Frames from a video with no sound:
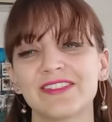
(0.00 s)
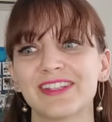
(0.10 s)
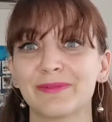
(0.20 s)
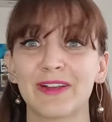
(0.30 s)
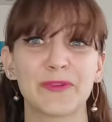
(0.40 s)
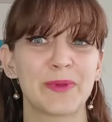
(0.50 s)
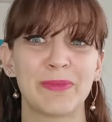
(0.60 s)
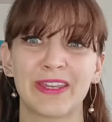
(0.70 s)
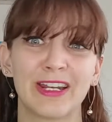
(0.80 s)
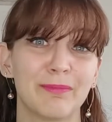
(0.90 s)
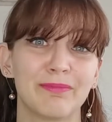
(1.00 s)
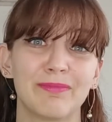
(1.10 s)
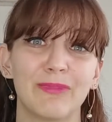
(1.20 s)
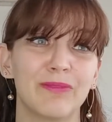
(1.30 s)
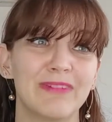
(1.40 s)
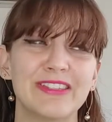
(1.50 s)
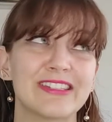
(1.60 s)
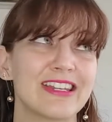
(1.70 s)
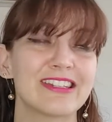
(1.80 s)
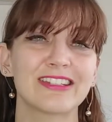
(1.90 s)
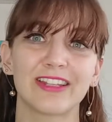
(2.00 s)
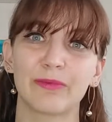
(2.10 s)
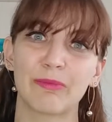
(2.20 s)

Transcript: Sometimes we pick it up incidentally